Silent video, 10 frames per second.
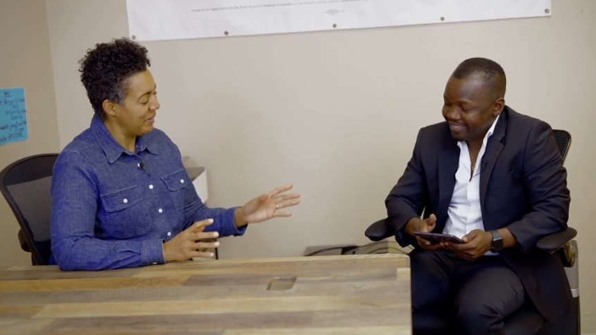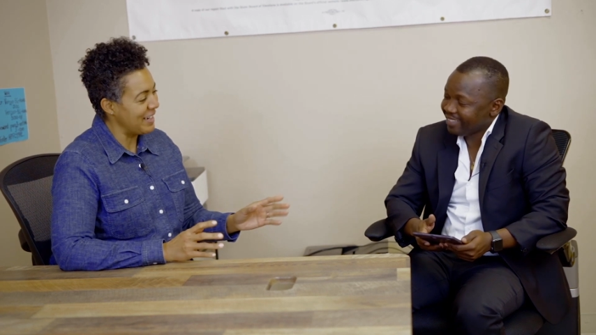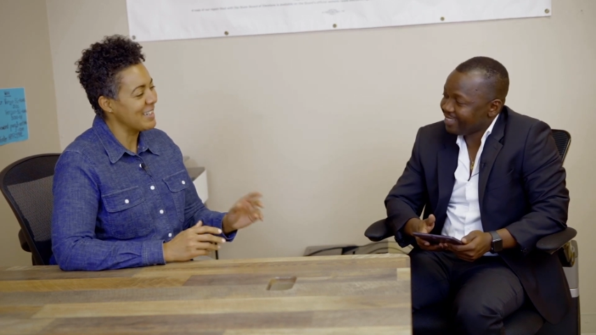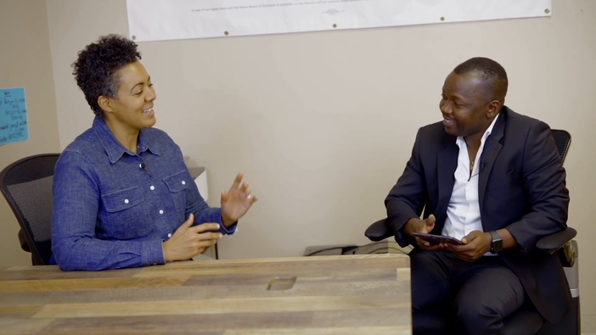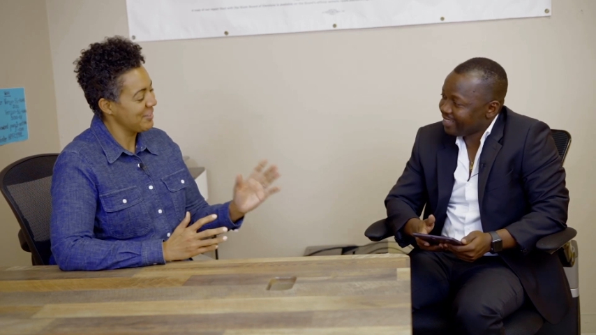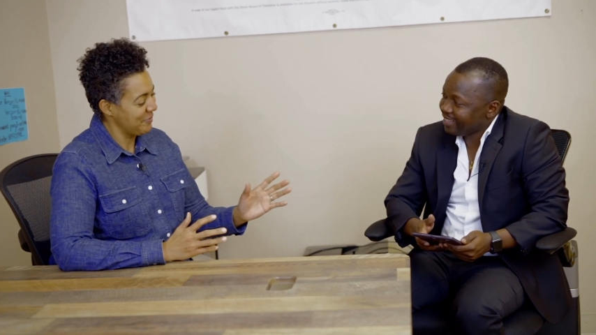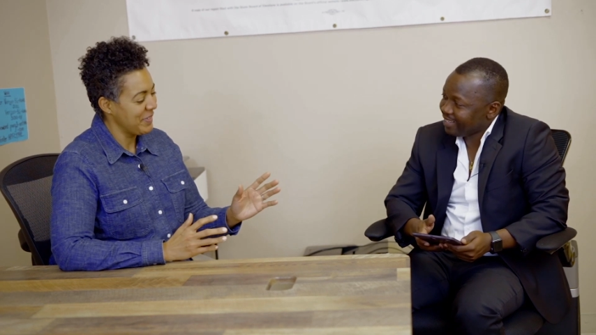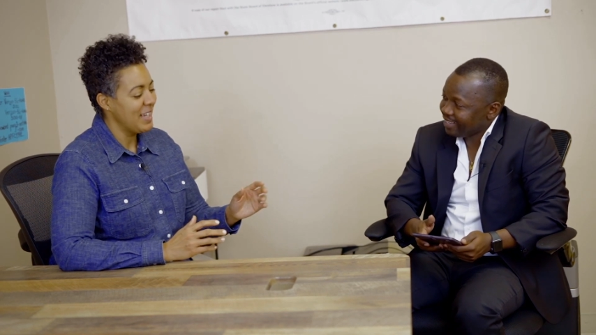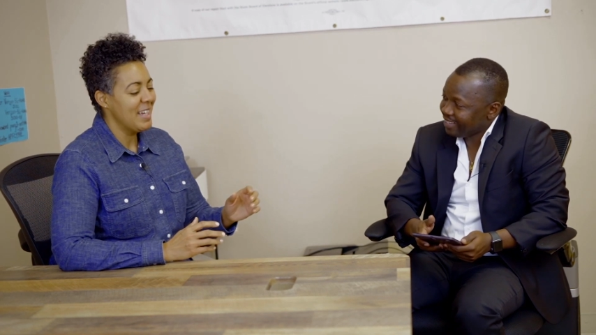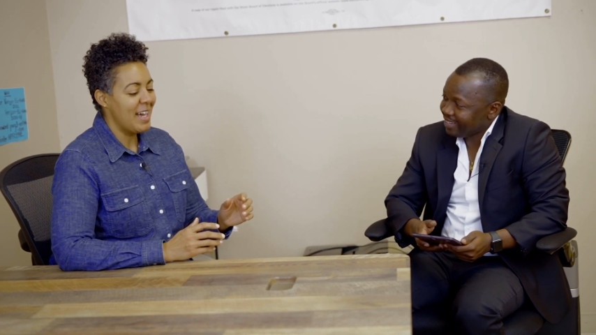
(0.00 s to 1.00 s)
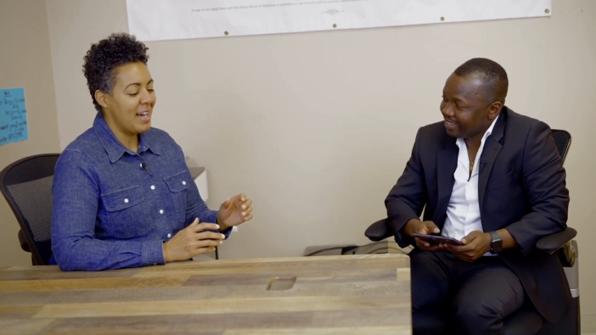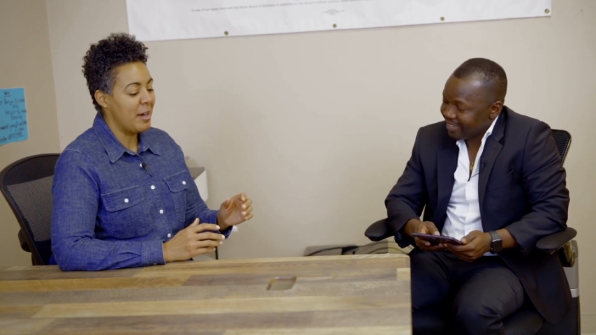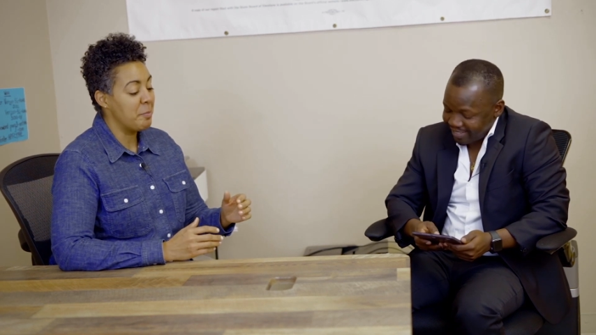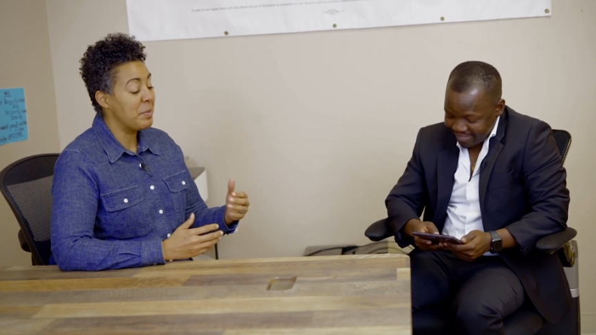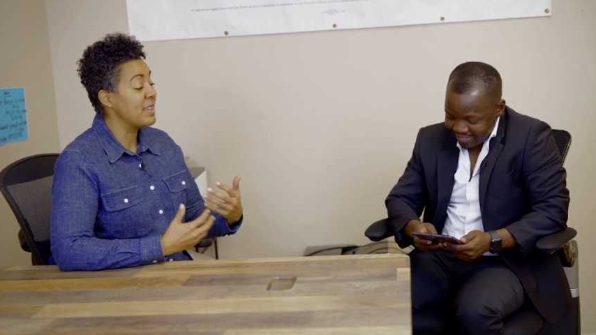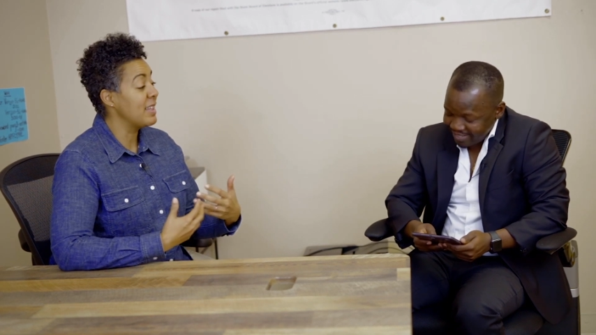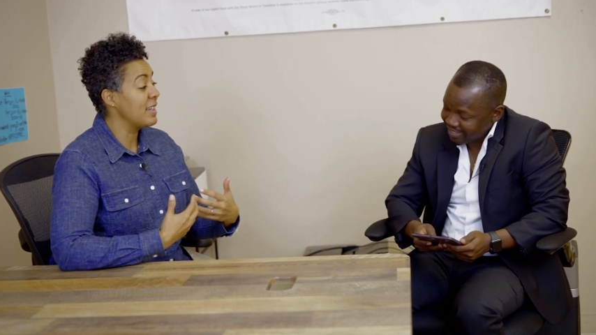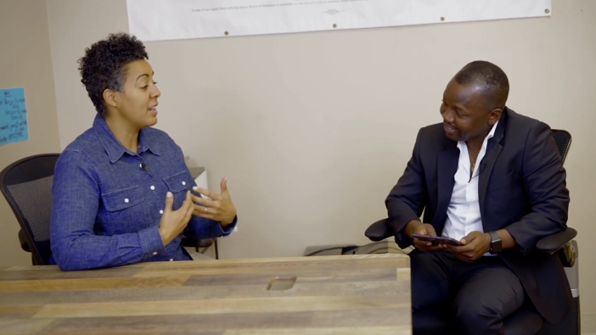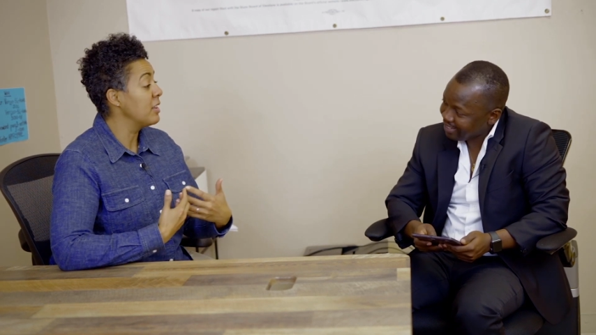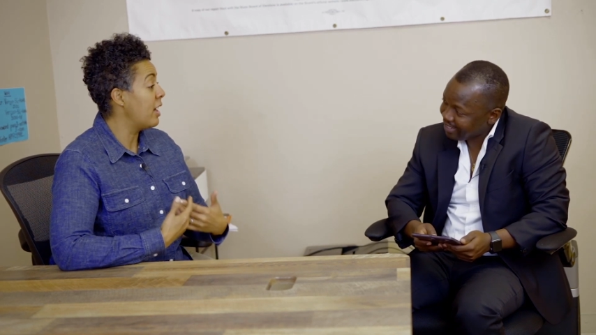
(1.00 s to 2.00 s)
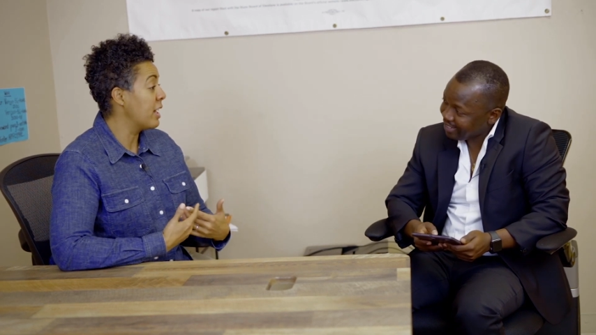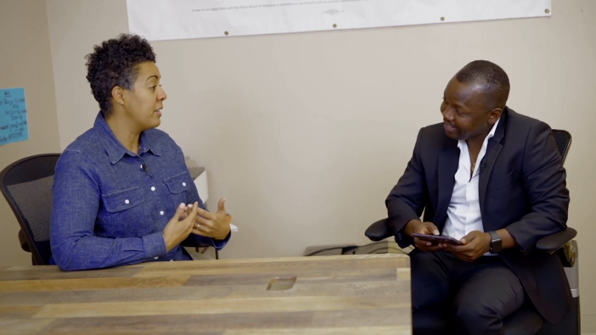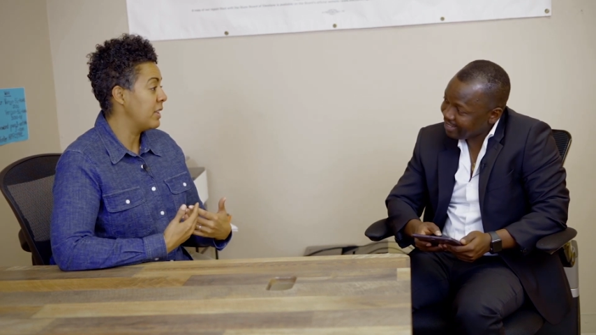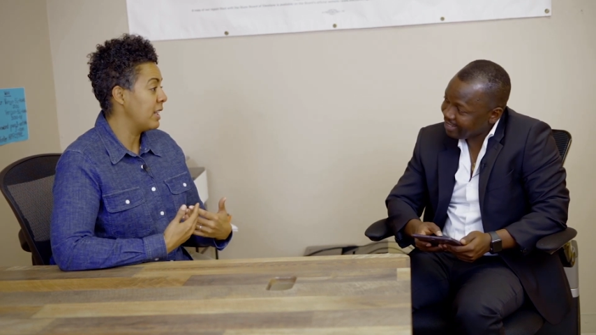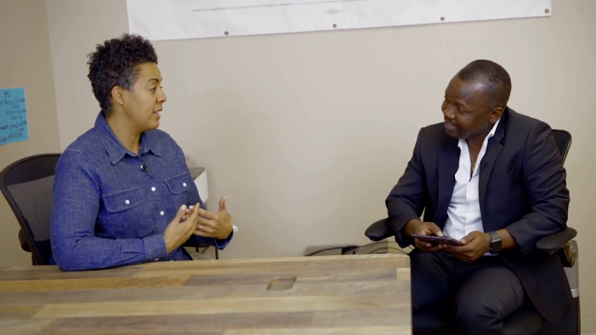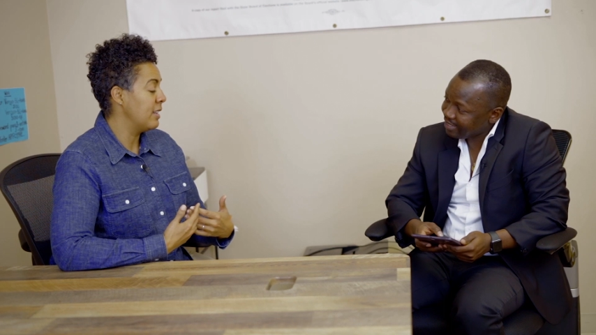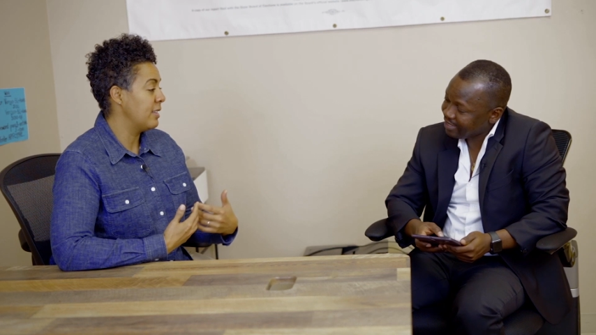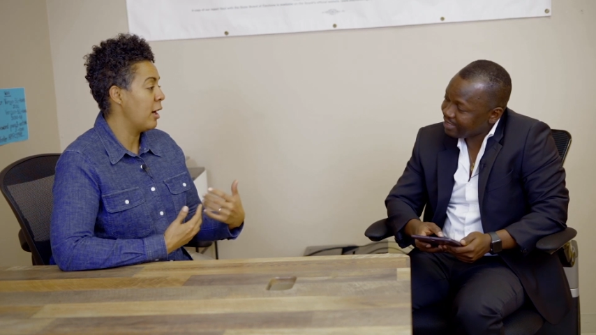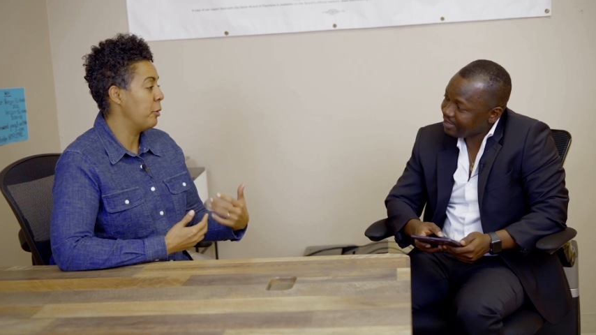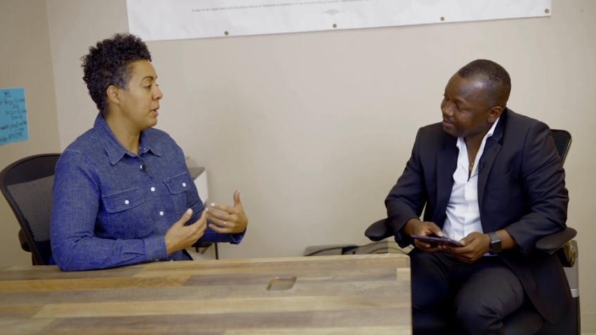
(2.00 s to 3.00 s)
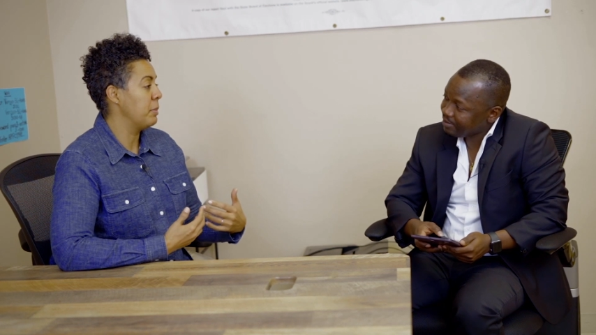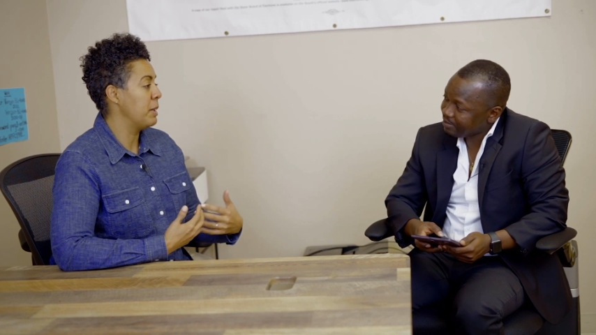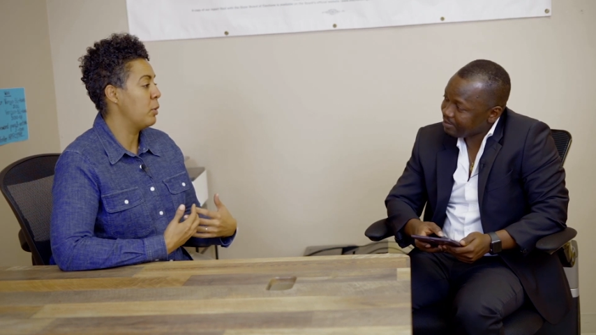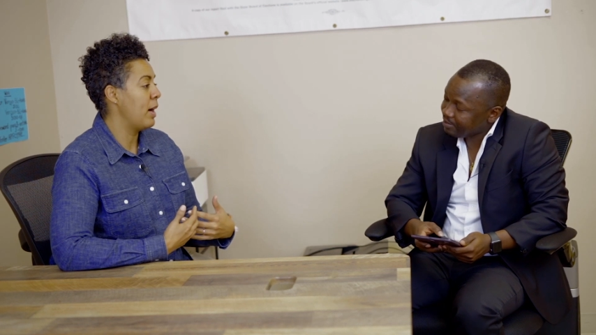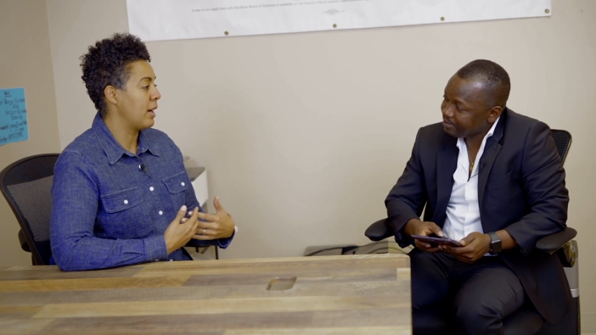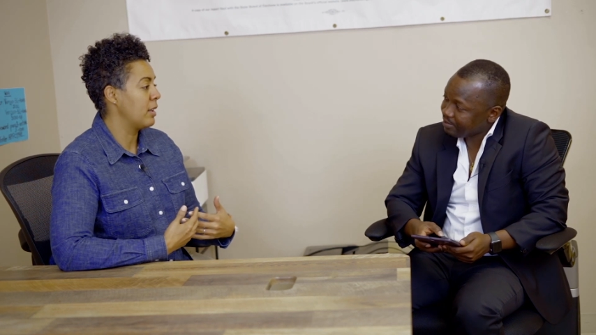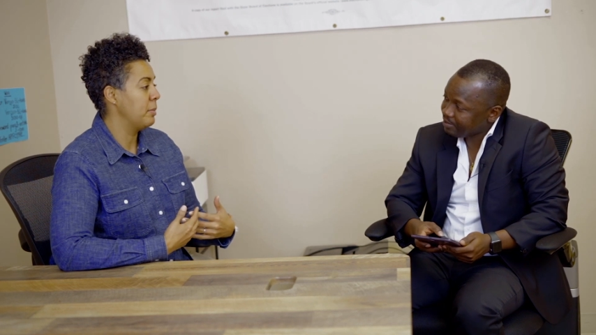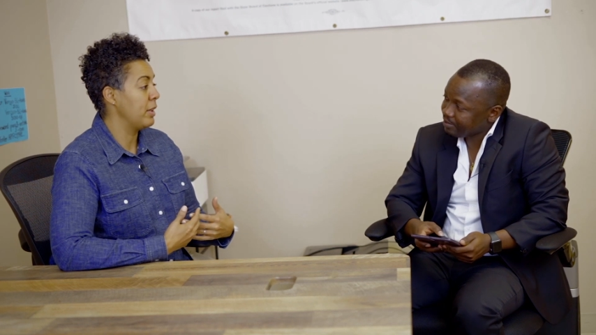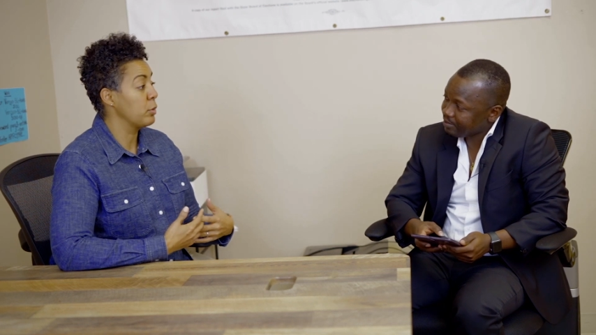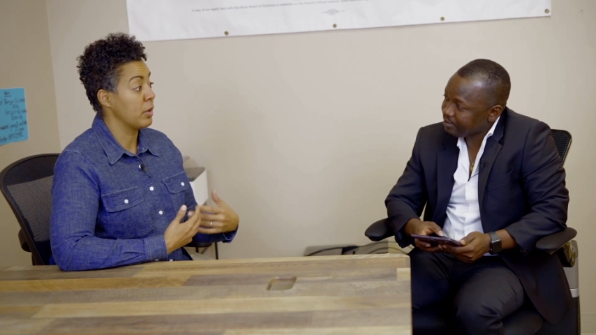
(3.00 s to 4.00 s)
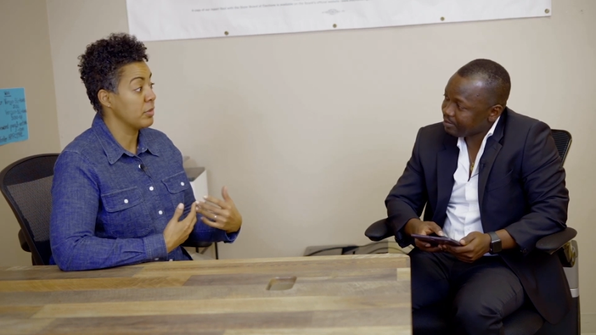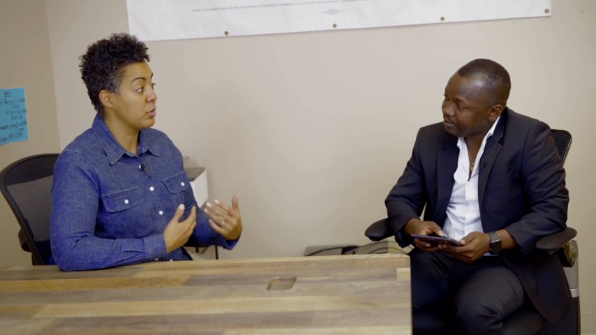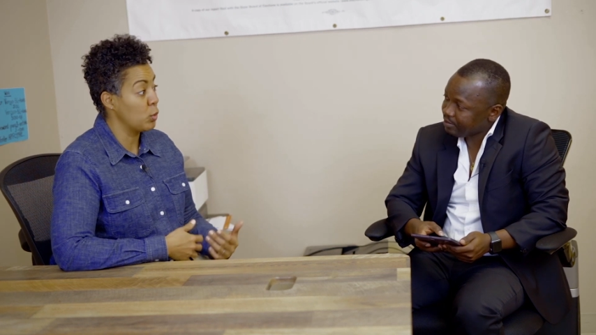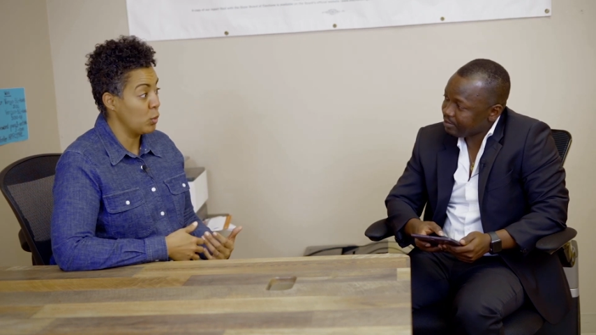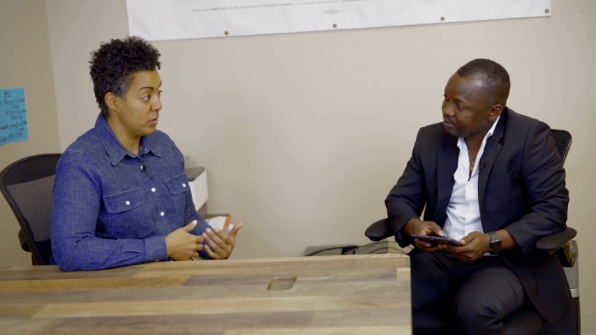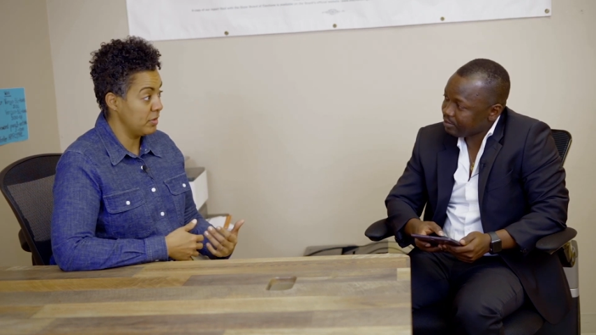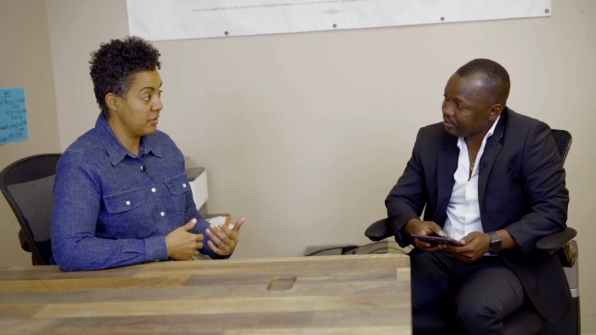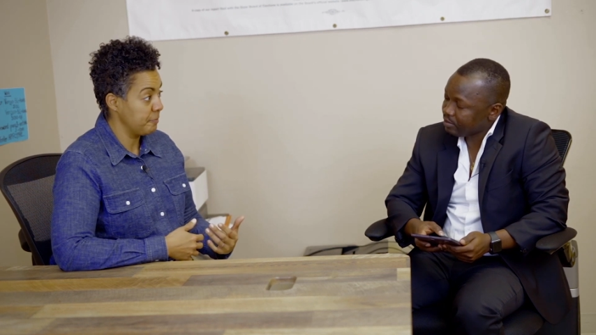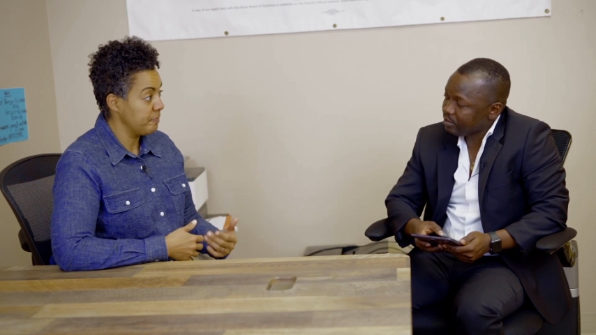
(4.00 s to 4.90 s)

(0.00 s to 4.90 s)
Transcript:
Speaker 1: but um, but then a lot of it is helping people acclimate through our schools.